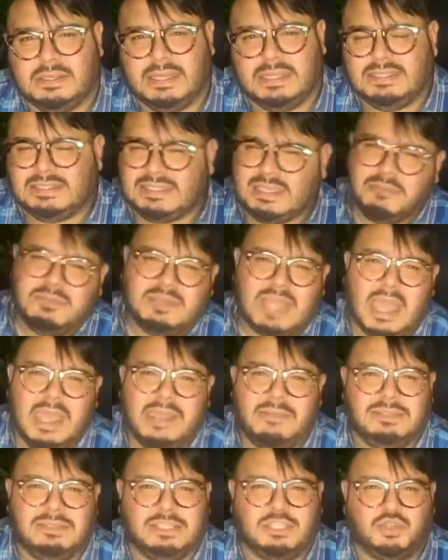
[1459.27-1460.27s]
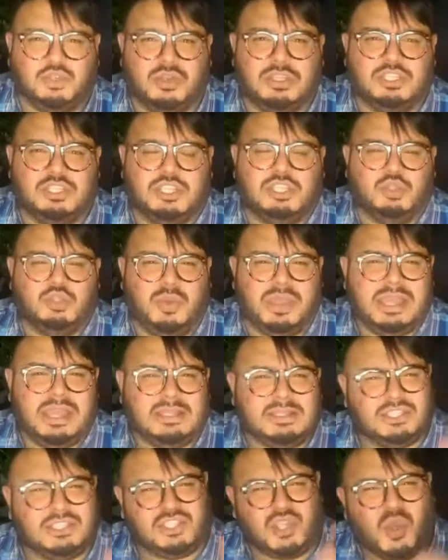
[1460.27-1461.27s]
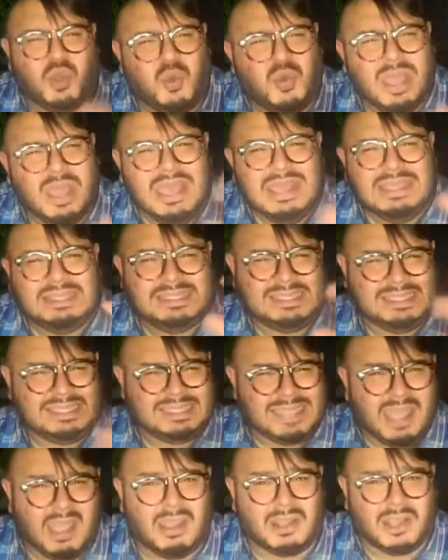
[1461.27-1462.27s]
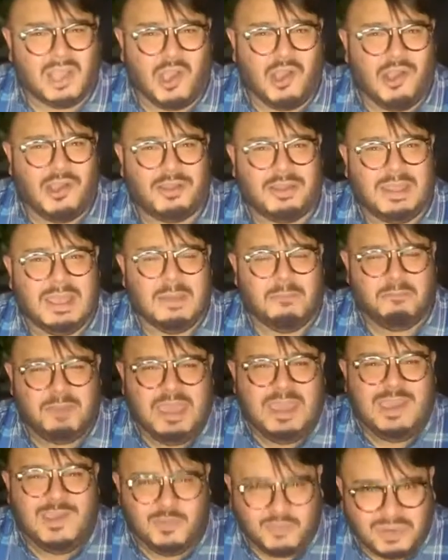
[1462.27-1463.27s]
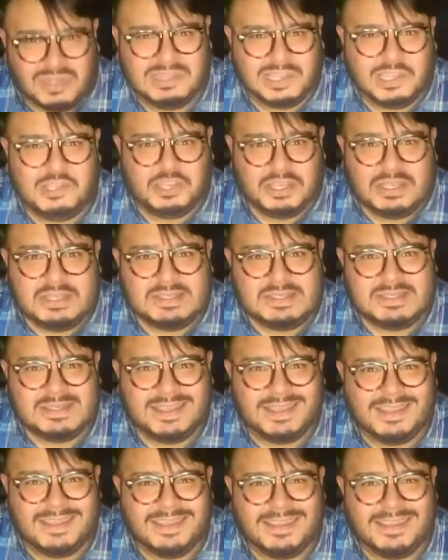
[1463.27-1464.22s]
And sometimes as Christians, we get so stuck on being religious.